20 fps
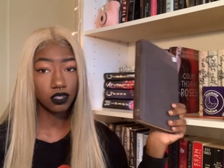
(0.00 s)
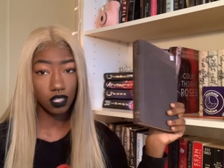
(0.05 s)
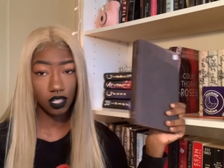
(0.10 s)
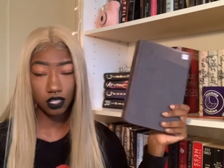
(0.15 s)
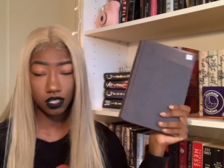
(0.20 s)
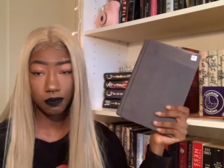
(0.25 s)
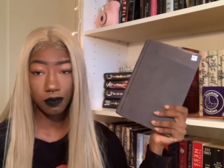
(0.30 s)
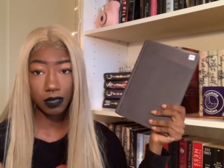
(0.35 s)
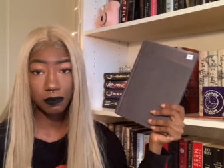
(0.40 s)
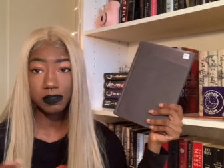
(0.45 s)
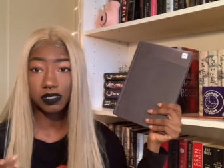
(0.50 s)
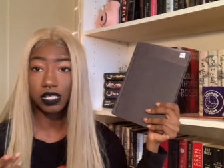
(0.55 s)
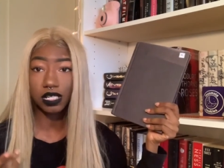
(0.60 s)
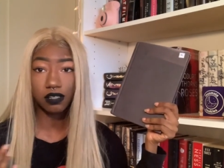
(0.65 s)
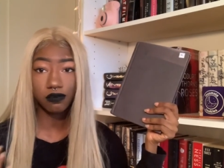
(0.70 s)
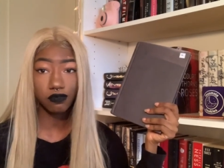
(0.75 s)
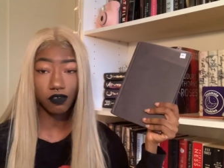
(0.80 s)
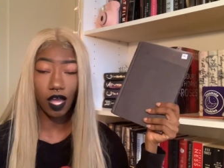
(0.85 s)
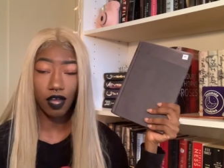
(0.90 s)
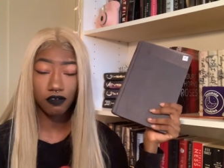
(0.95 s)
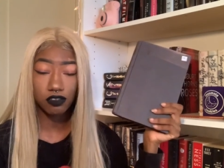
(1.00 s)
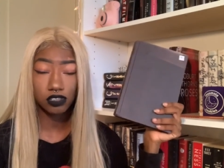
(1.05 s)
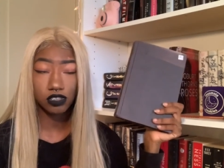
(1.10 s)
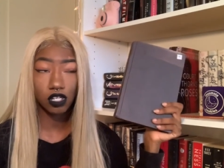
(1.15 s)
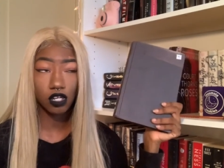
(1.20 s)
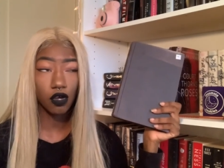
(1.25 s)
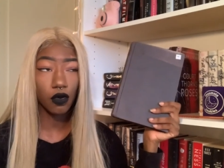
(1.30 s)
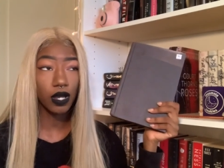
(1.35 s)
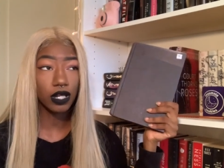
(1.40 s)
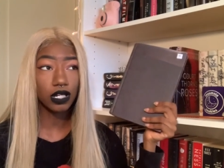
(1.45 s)
And the baby's like 5 years
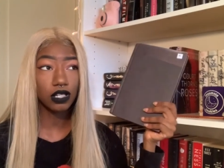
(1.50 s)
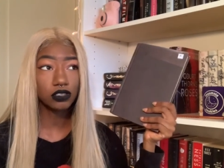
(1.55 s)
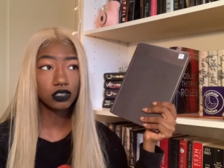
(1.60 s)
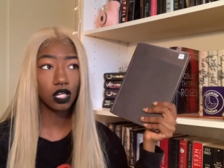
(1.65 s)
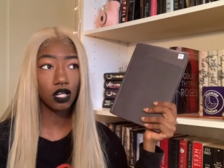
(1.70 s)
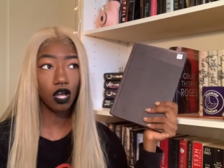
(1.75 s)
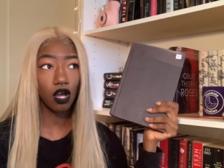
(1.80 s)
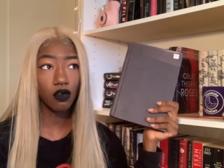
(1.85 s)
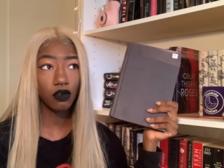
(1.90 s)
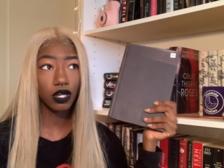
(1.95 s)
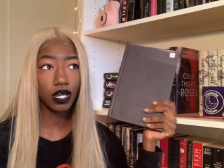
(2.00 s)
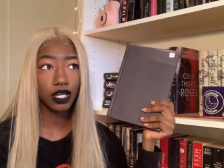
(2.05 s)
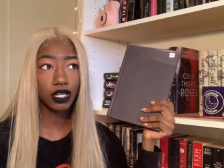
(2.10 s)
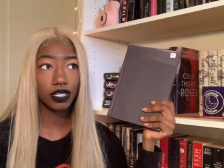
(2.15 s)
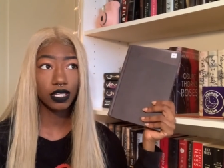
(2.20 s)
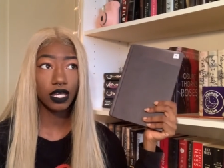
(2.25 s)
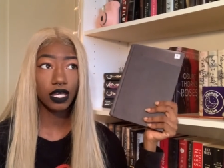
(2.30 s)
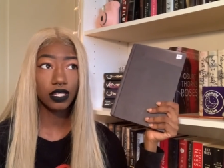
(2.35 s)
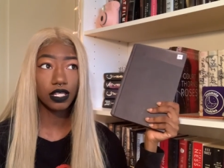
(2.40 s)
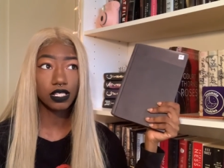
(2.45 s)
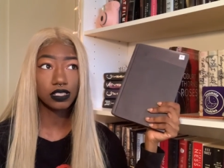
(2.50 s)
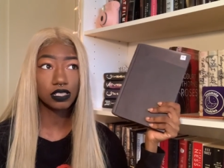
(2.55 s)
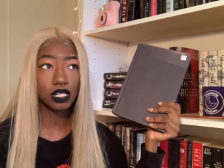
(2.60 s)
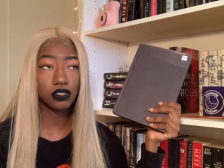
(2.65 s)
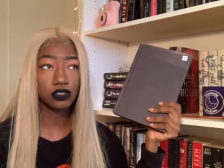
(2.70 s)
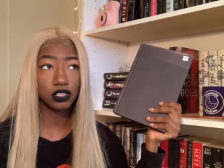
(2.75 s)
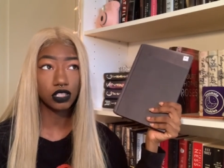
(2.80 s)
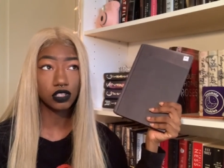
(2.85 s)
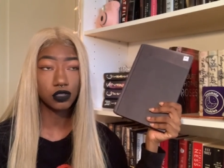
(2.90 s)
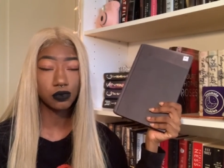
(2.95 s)
old, and I was like, okay, yeah, that
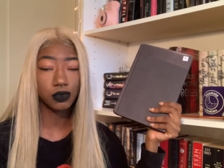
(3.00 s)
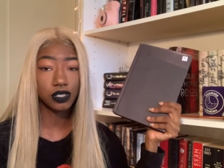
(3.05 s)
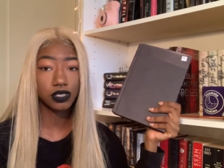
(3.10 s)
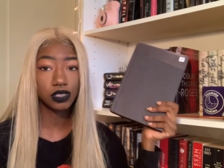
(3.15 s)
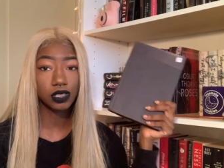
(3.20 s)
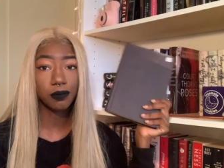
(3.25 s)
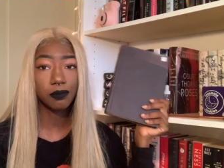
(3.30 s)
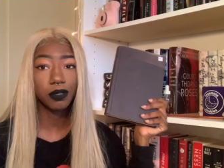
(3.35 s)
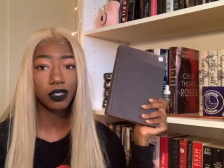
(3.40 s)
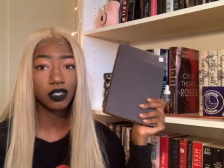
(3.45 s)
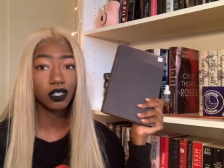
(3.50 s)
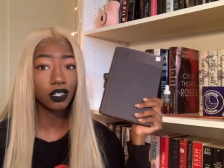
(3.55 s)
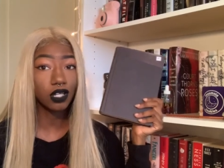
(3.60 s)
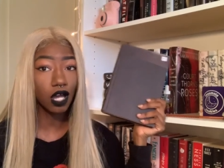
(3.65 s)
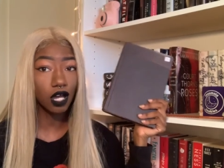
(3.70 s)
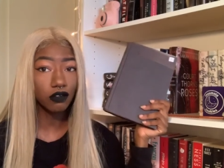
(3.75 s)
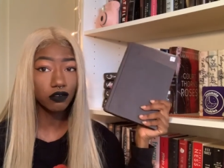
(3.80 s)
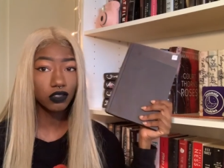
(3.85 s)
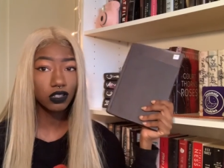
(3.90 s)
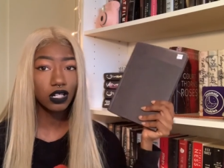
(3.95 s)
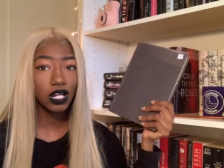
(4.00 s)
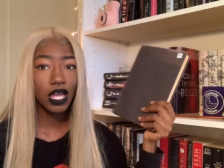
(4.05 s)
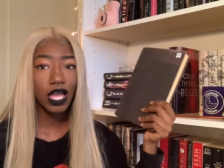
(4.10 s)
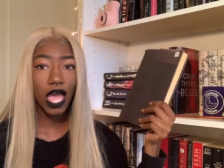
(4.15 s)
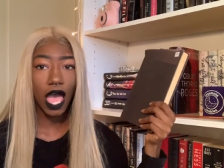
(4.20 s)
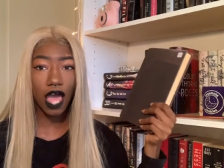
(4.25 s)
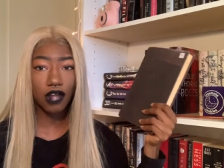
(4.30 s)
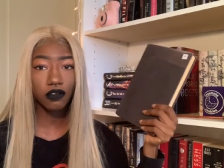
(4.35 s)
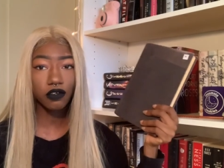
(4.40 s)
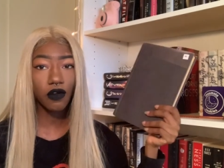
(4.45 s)
sounds interesting. But the cover,
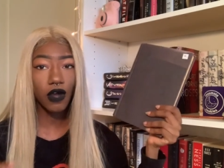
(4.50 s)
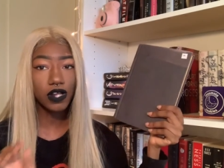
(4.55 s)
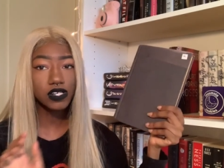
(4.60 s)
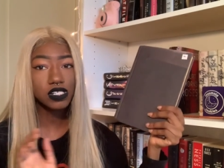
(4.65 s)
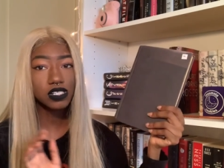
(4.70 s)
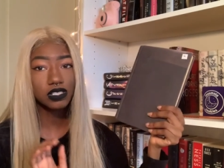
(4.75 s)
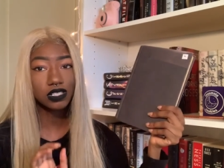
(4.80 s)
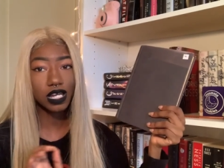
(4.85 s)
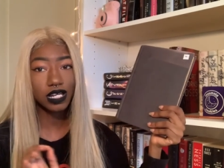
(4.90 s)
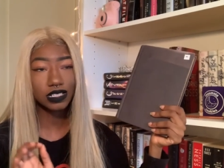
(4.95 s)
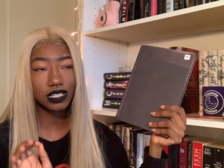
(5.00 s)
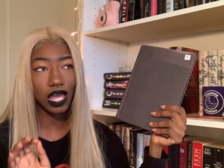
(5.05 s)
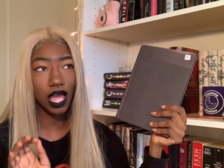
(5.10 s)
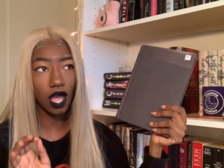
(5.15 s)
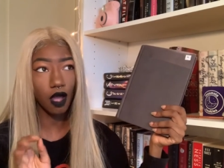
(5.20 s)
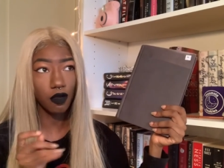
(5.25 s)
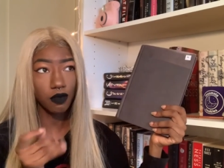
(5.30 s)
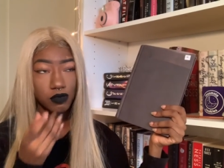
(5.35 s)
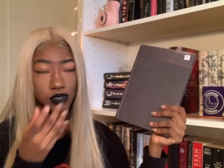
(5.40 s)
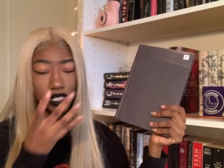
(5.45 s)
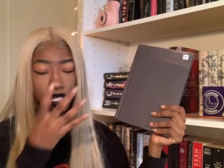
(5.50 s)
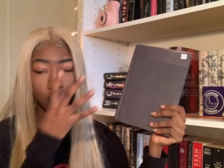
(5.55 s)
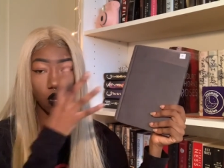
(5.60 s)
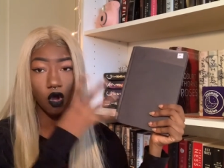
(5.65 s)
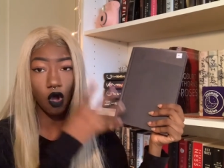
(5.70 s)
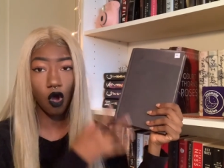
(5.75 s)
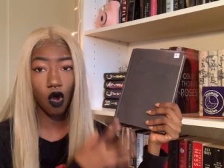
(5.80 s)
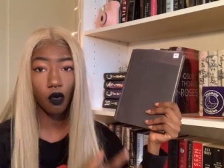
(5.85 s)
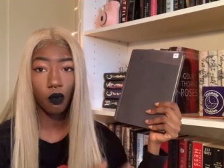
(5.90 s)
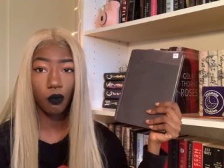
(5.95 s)
I don't know, I just liked how it was like
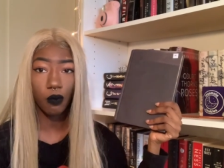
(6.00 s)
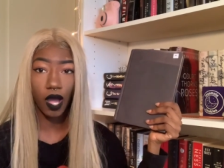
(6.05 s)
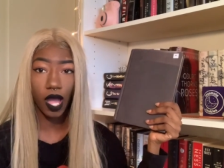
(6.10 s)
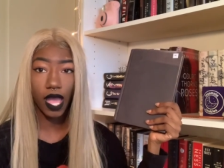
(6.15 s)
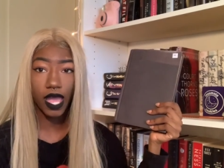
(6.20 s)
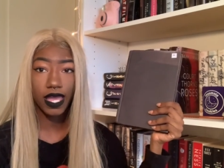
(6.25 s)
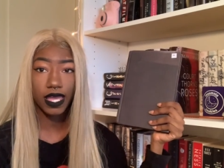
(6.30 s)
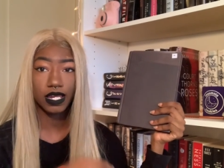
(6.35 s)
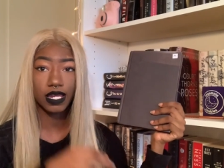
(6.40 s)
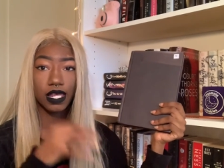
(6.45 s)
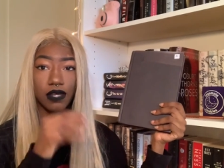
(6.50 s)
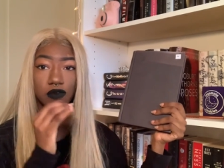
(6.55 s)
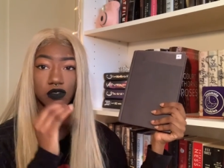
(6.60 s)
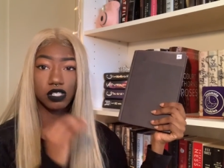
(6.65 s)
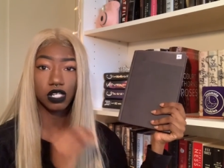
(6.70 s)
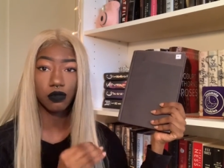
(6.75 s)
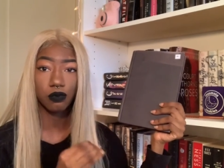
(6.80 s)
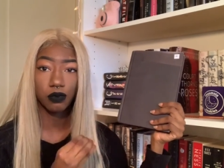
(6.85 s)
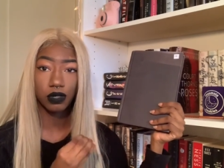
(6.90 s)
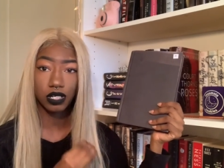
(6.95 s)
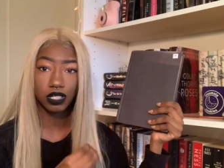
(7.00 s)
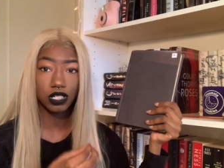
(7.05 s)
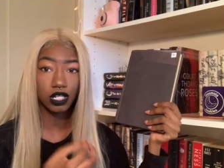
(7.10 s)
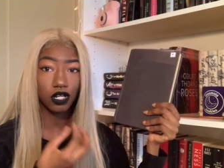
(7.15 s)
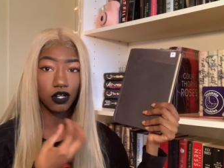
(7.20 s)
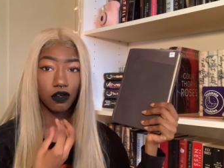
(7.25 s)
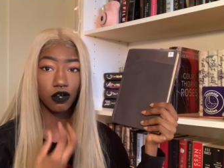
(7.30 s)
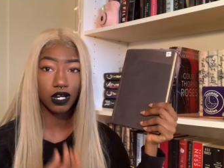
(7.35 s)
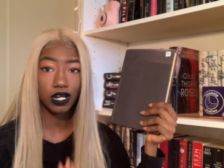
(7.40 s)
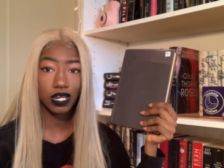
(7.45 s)
all white and it was like written in
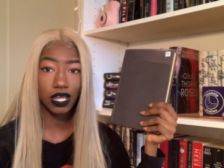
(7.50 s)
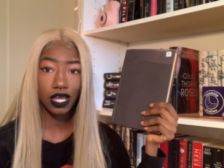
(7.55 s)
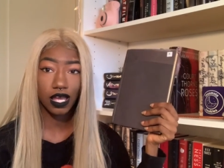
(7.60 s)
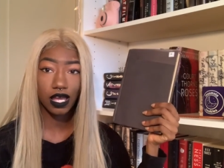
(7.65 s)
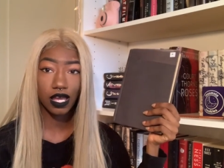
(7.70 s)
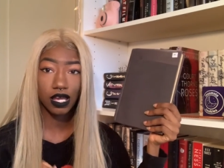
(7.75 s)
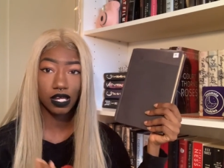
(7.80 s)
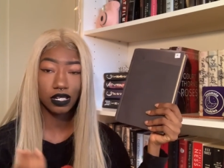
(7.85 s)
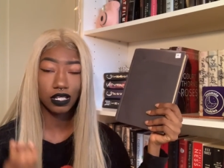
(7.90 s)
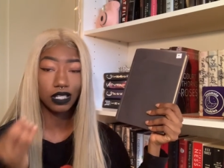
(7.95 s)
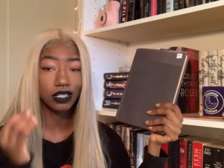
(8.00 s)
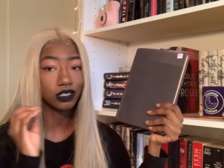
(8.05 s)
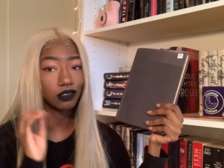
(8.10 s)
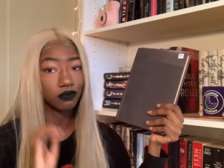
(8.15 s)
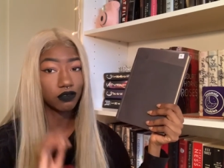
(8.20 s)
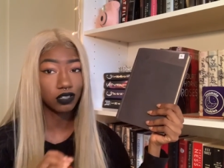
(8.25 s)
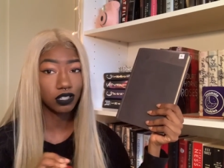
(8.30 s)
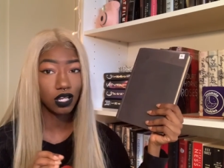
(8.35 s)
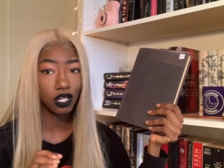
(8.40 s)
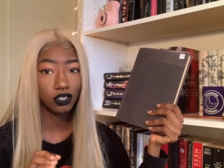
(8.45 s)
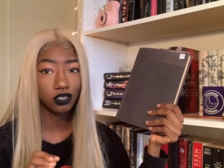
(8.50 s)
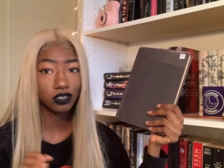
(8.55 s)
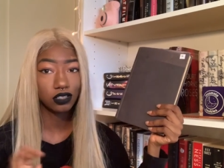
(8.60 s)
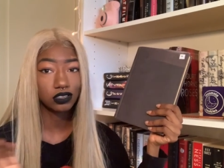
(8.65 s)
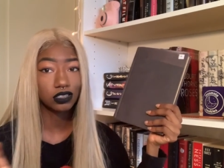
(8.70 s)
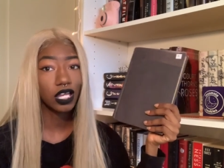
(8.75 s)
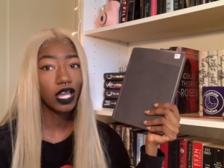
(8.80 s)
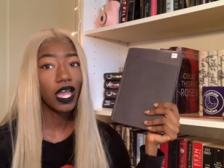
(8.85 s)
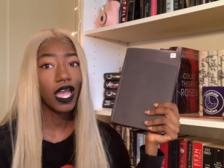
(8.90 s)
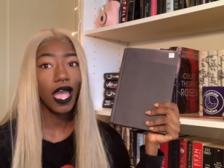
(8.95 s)
crayon and like different
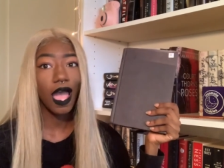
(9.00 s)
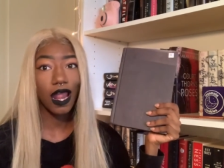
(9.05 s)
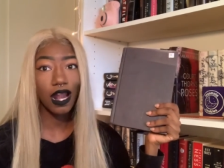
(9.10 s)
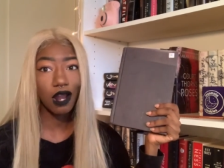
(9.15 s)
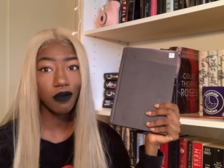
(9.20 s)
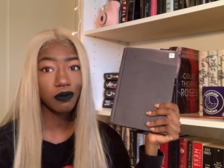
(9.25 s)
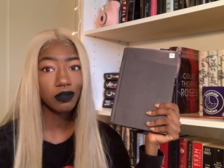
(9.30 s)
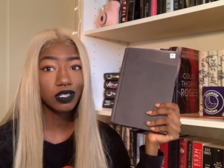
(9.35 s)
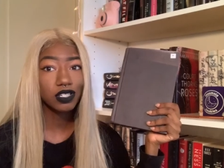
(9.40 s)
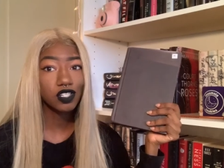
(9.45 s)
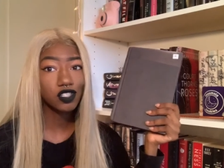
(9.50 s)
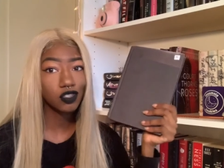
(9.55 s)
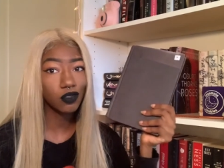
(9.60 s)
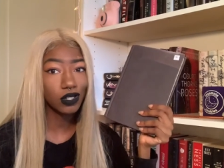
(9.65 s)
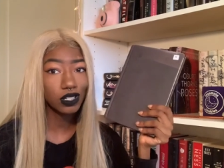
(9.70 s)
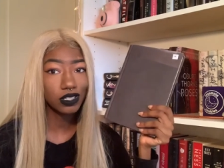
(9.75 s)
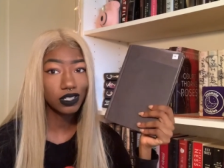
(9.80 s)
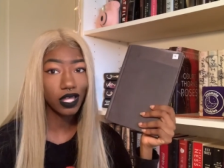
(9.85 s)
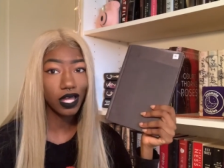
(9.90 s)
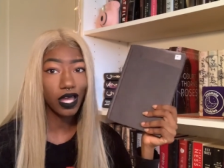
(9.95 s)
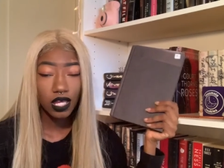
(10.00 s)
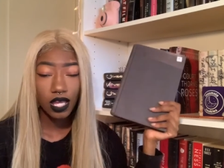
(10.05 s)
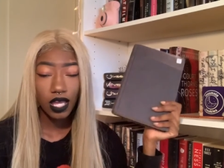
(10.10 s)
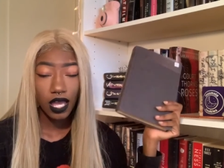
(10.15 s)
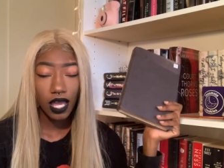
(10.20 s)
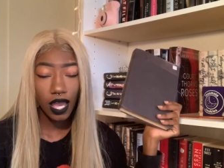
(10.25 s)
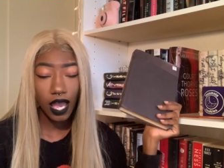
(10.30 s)
colors. I really enjoyed that.